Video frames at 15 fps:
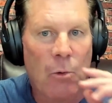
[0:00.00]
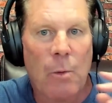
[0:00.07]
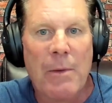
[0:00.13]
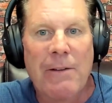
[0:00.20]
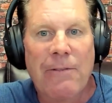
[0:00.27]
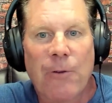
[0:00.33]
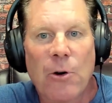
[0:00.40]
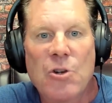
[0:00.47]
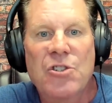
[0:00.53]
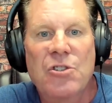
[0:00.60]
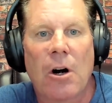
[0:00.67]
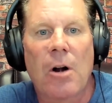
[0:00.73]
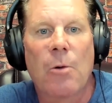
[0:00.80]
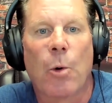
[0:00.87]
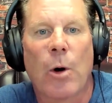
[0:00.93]
when we first
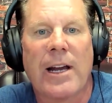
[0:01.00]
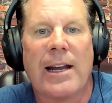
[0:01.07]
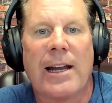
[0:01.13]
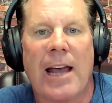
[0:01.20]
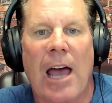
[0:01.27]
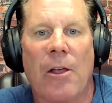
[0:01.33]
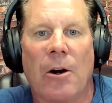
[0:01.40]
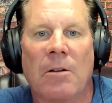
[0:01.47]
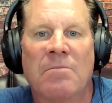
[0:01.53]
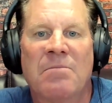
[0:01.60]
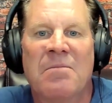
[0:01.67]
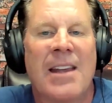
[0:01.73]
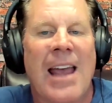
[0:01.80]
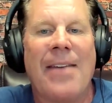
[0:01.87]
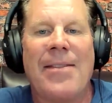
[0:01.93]
started working together,
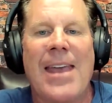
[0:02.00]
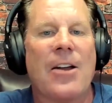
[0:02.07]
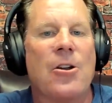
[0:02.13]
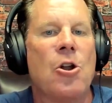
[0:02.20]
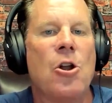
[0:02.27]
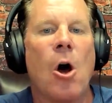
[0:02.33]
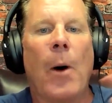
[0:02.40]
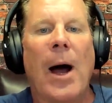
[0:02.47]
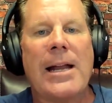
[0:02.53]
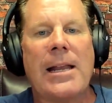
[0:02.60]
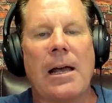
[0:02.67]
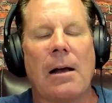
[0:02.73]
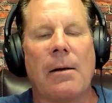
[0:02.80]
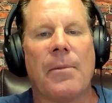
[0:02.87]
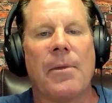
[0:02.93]
and they had no
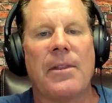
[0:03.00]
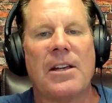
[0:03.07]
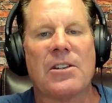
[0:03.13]
idea